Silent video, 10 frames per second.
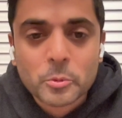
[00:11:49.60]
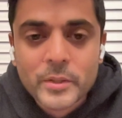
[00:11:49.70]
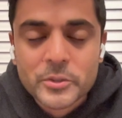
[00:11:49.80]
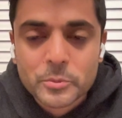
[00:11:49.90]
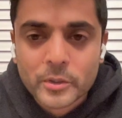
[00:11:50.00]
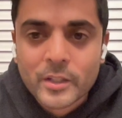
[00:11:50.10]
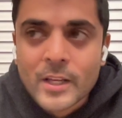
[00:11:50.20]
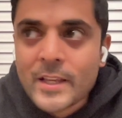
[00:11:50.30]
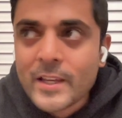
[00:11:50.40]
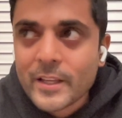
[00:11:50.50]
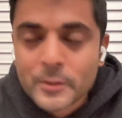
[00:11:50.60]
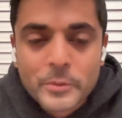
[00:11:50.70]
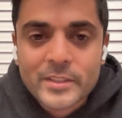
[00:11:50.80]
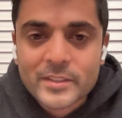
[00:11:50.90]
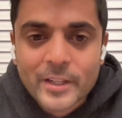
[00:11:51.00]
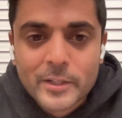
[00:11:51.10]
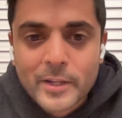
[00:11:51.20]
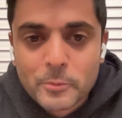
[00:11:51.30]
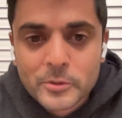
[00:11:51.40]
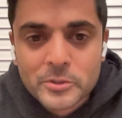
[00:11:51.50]
the winds were. And then we decided,
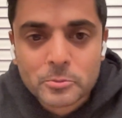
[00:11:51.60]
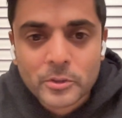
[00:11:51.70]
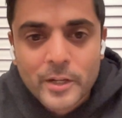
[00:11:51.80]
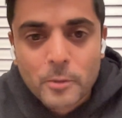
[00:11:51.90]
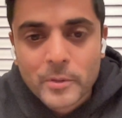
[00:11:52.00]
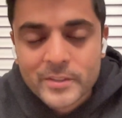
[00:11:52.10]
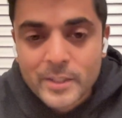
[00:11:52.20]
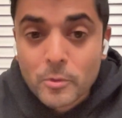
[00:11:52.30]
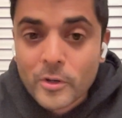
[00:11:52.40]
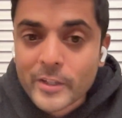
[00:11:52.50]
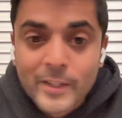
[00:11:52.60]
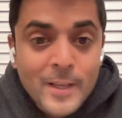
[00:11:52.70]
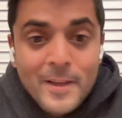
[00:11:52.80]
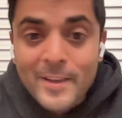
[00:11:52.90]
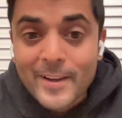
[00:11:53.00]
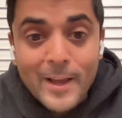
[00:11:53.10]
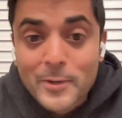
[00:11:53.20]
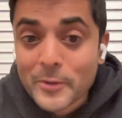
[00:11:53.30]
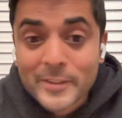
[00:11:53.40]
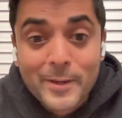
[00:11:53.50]
hey, we'll just roll it out Wednesday morning, not
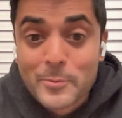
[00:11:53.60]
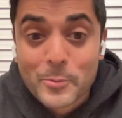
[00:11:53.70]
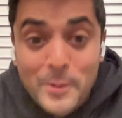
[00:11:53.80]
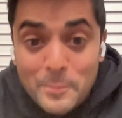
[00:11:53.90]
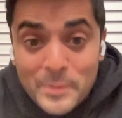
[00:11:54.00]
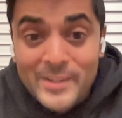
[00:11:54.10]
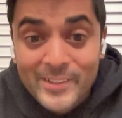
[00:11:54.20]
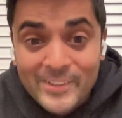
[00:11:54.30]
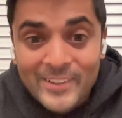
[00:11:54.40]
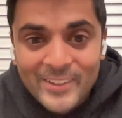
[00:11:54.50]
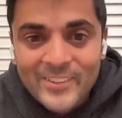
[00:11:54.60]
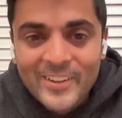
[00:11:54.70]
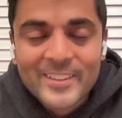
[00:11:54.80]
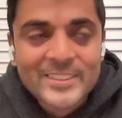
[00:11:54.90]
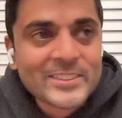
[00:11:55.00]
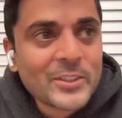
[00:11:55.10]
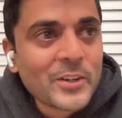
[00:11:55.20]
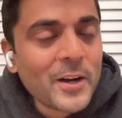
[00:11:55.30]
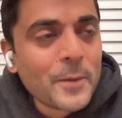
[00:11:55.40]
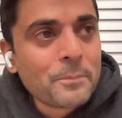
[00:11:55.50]
knowing that we wouldn't be here. Right.
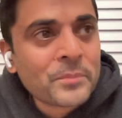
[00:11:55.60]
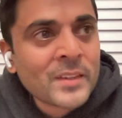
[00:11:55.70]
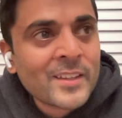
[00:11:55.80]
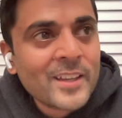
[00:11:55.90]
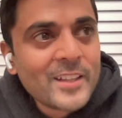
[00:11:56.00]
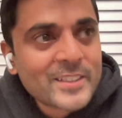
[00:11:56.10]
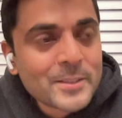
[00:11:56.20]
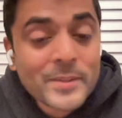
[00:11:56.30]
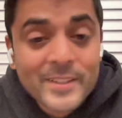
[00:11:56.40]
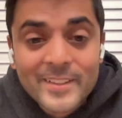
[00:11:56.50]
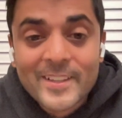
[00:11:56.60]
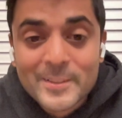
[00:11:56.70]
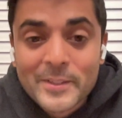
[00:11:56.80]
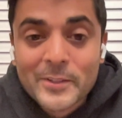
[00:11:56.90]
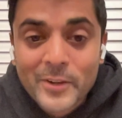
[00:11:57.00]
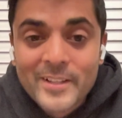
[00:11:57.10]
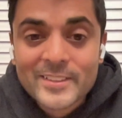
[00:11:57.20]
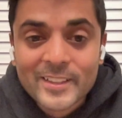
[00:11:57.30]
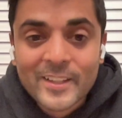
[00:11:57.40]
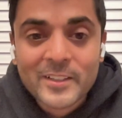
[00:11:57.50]
So it's been
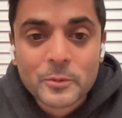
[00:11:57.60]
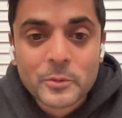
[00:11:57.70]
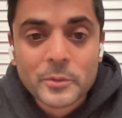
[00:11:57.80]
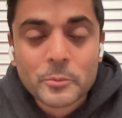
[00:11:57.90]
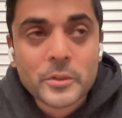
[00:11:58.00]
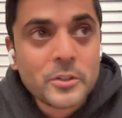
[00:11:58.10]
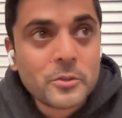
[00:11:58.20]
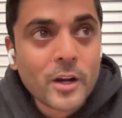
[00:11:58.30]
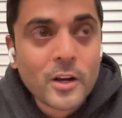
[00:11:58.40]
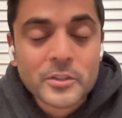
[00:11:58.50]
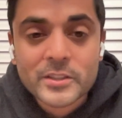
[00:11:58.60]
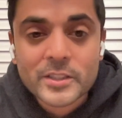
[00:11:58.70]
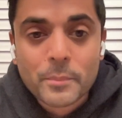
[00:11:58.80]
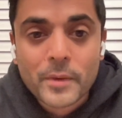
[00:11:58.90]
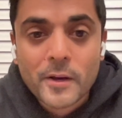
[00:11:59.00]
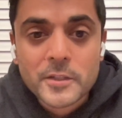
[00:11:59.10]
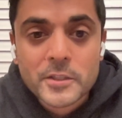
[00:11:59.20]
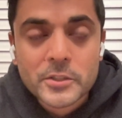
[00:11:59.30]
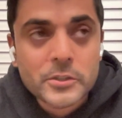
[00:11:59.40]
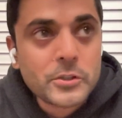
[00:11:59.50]
crazy. Like when you go out, you step out,
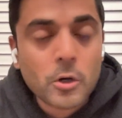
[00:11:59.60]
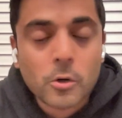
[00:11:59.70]
you